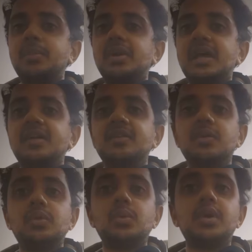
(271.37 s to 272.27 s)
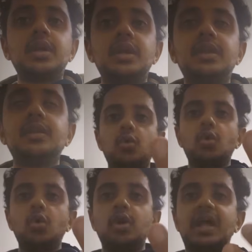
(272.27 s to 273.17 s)
But as I was working in
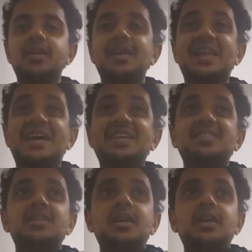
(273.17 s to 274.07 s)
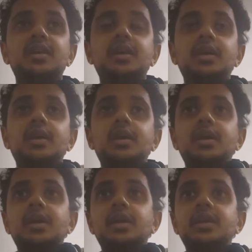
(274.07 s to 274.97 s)
code, I realized that
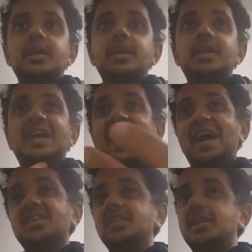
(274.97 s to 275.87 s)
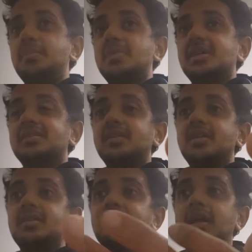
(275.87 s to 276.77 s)
it didn't actually make
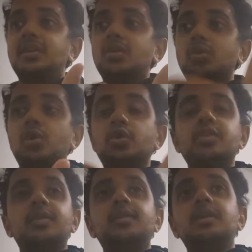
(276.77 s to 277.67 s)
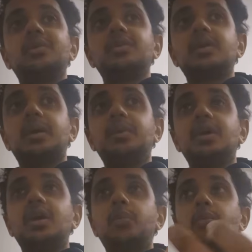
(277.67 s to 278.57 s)
sense, and the solutions I was coming
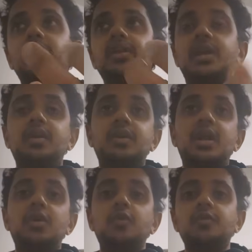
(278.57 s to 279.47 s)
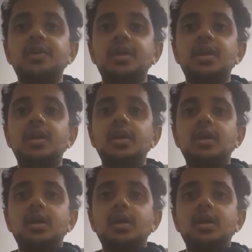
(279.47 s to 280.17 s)
up with and try to fit in